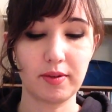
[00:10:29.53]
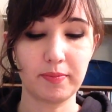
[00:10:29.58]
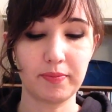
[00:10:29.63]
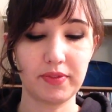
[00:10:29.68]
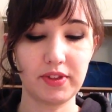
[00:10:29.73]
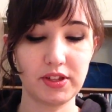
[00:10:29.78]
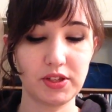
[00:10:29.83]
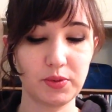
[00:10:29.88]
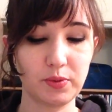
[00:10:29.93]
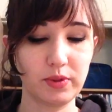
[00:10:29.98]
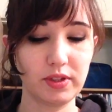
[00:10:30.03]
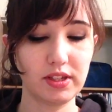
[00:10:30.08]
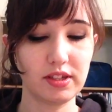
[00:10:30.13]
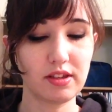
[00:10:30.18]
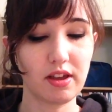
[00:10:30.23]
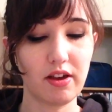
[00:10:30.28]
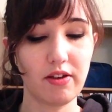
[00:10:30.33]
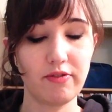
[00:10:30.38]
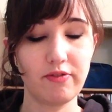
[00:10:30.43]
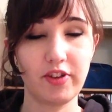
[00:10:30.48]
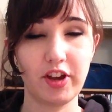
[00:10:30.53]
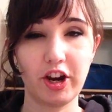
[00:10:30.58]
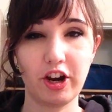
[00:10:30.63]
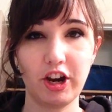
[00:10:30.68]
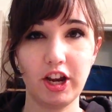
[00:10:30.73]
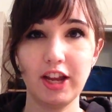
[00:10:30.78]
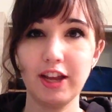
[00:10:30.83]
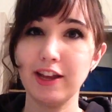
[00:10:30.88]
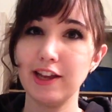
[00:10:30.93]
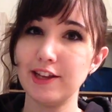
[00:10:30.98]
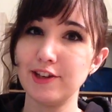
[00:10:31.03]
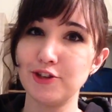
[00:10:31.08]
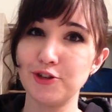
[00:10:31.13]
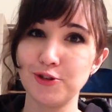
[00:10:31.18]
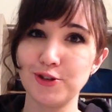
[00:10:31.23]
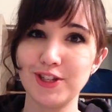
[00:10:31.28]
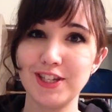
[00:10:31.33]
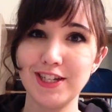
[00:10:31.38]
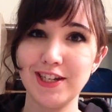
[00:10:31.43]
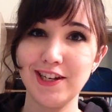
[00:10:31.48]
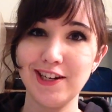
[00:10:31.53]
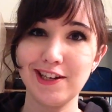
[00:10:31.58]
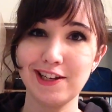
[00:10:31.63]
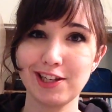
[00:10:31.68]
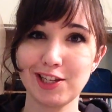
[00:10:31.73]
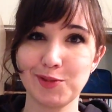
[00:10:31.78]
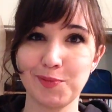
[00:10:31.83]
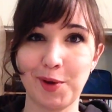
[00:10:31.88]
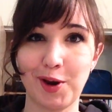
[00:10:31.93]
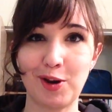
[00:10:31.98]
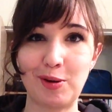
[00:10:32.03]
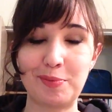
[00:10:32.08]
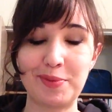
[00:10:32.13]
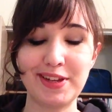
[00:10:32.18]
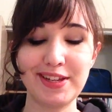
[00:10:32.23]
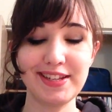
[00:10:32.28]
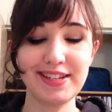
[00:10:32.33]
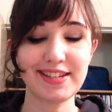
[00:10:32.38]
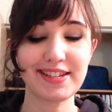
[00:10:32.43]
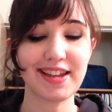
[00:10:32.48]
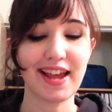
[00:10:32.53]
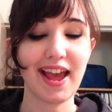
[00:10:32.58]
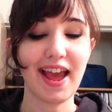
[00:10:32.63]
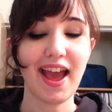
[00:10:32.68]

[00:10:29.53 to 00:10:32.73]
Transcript: This was a very interesting experiment,